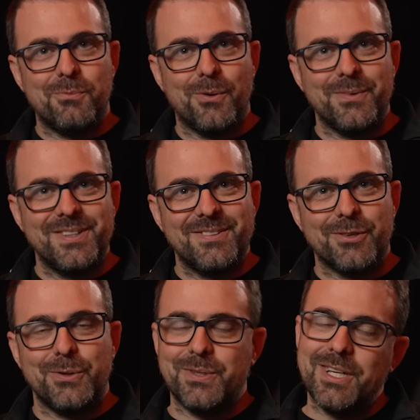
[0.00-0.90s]
moment where
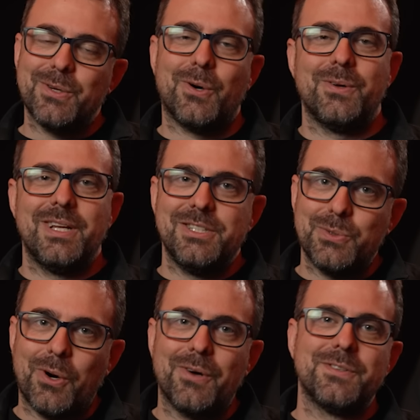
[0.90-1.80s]
you did go and do
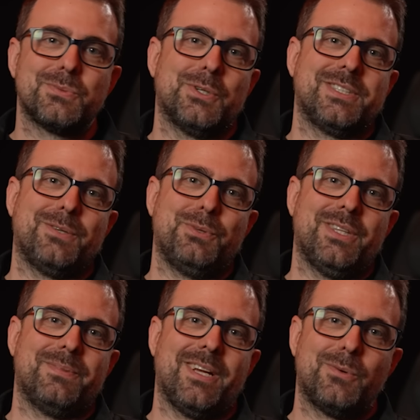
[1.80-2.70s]
all this work to complete
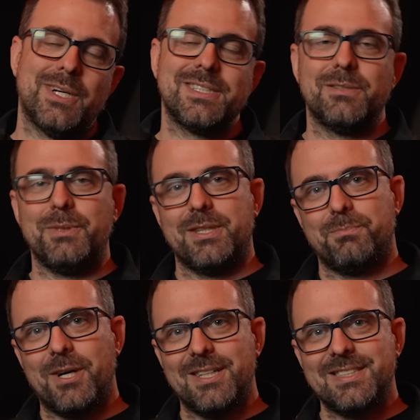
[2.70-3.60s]
the main quest and beat the
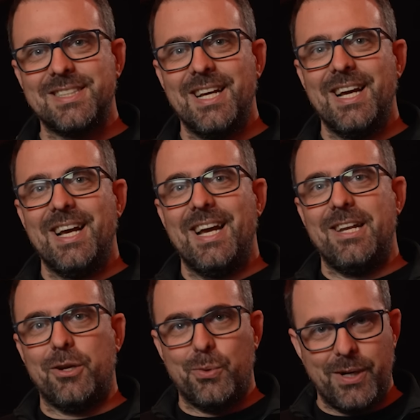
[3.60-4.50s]
boss, and
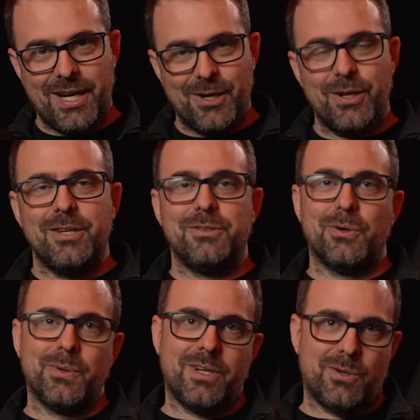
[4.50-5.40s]
you quit out and you don't get